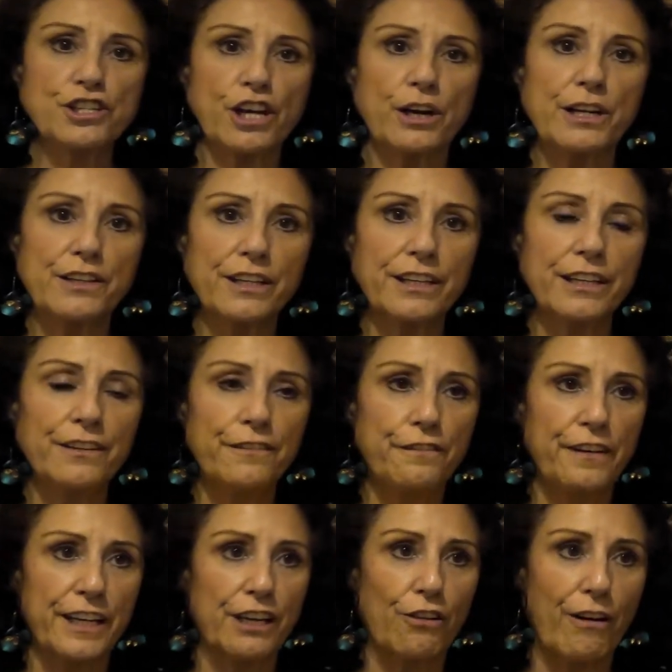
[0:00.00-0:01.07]
show you the
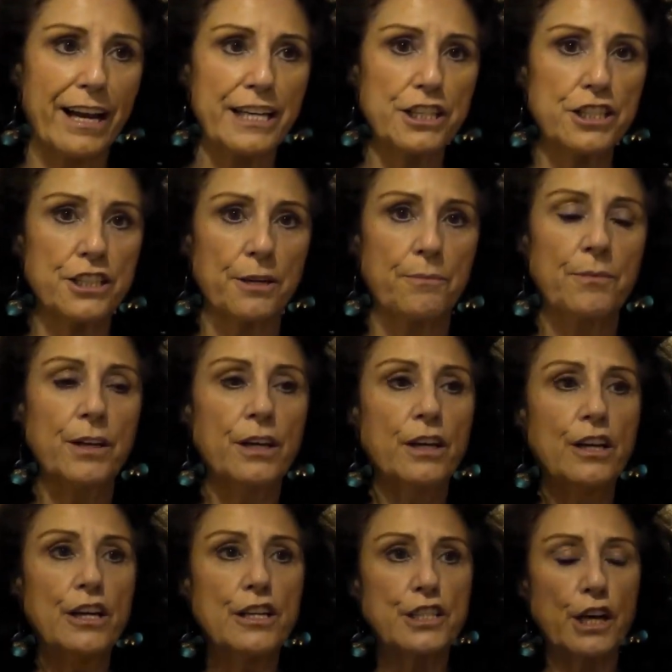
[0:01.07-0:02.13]
configuration.
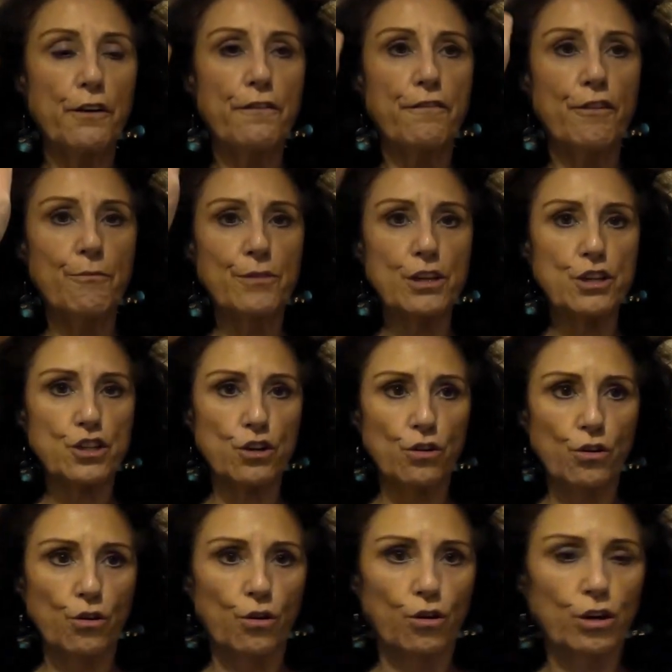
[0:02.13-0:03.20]
So from the
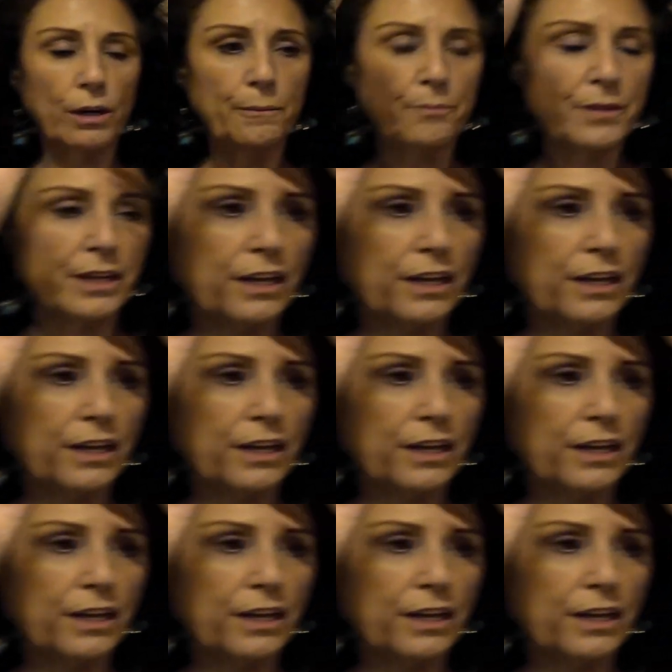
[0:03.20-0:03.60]
door,